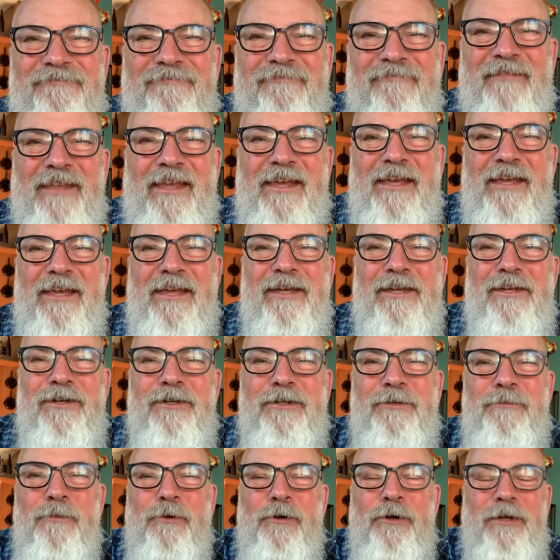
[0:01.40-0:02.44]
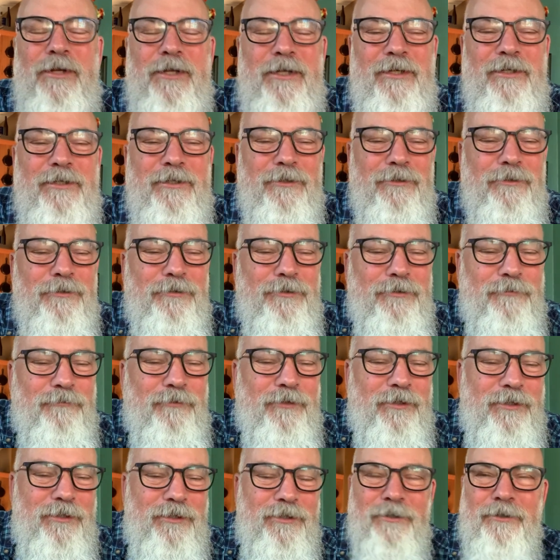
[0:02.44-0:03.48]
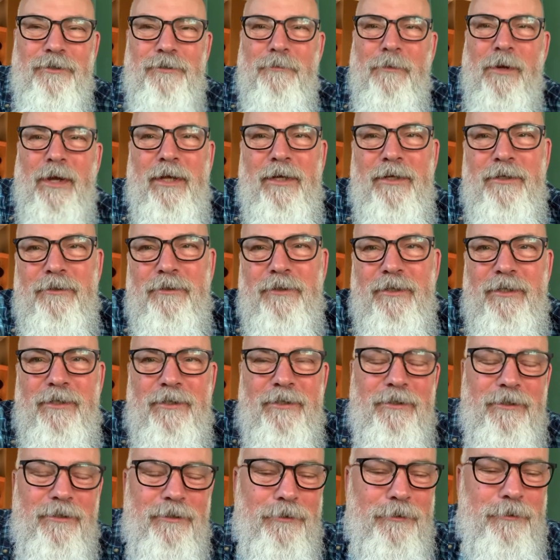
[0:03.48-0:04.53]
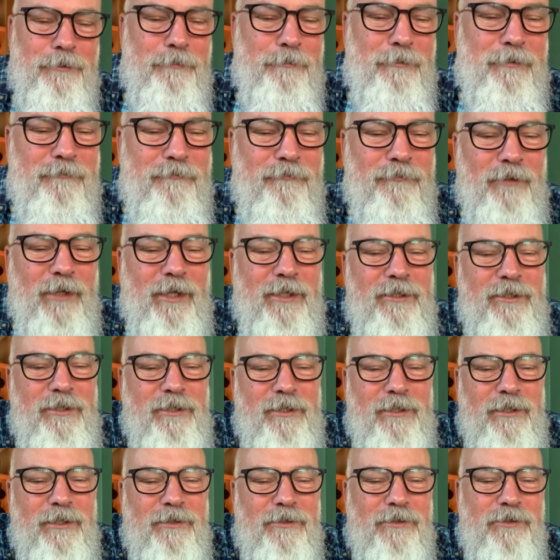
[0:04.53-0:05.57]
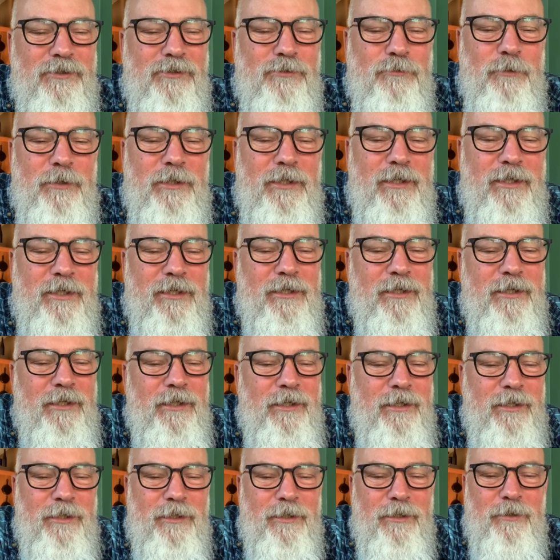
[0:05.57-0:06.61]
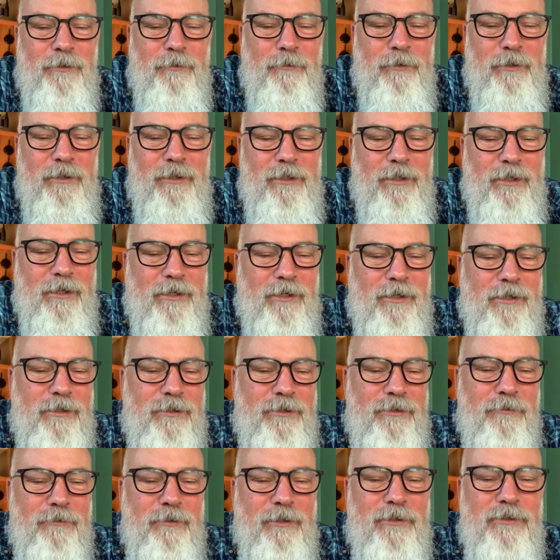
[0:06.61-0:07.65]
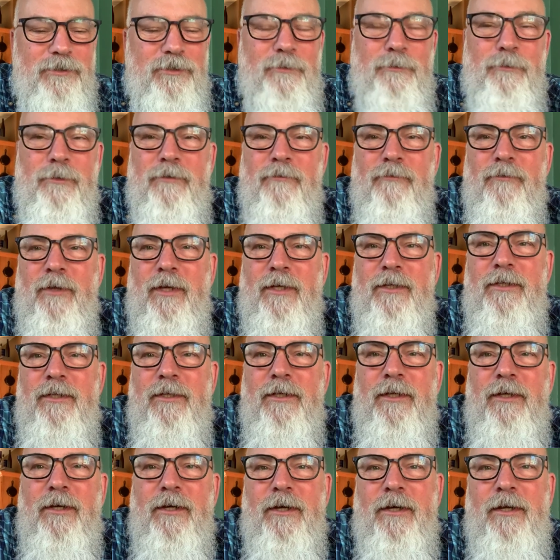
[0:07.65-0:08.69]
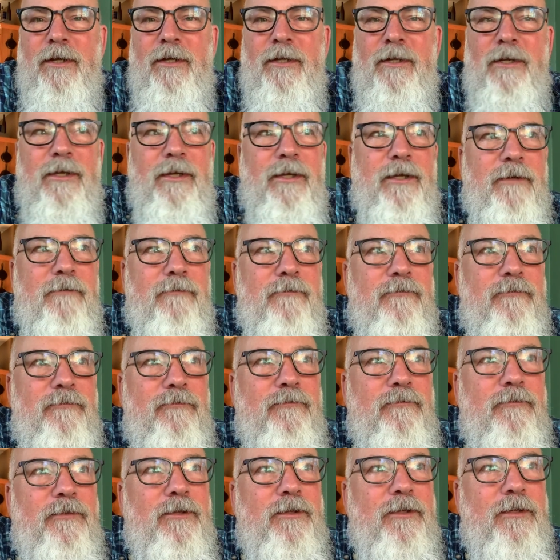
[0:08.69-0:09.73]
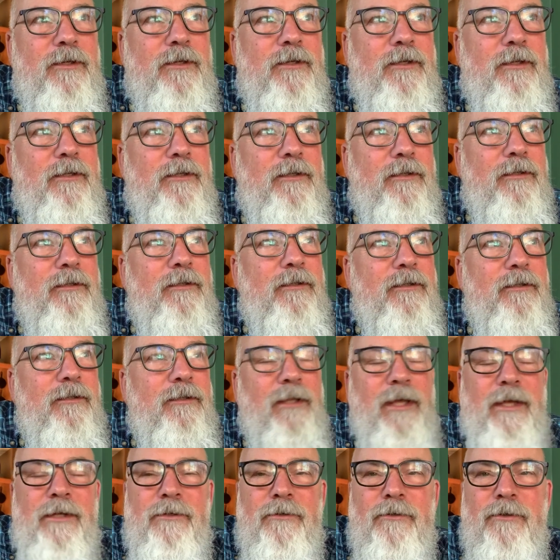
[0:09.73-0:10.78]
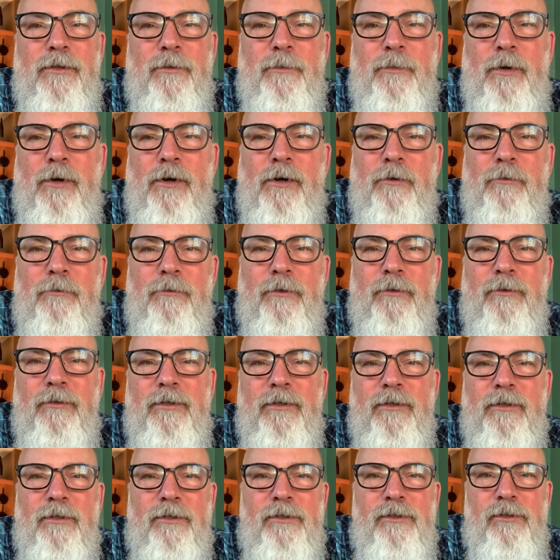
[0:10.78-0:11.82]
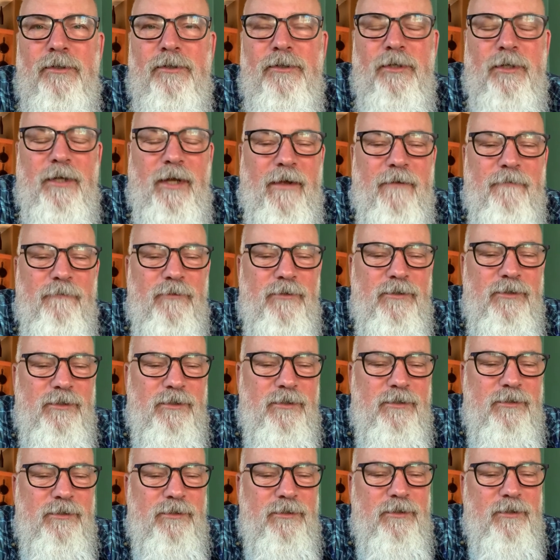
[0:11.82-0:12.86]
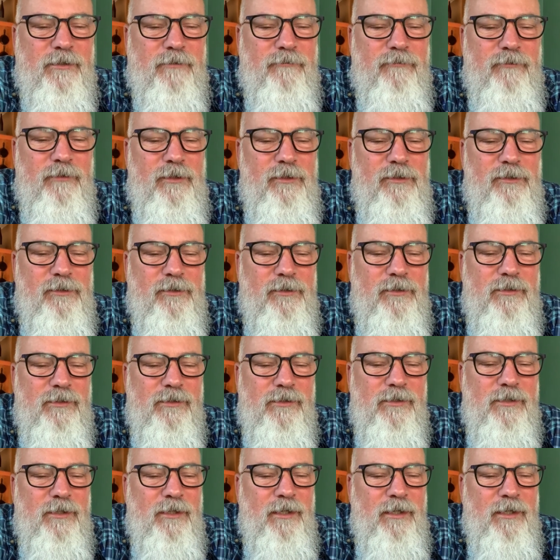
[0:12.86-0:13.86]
Hey, good morning, Duluth Vineyard. Michael here, reflecting this week. We are doing some reflecting on the letter that Paul wrote to the church in Ephesus, Ephesians.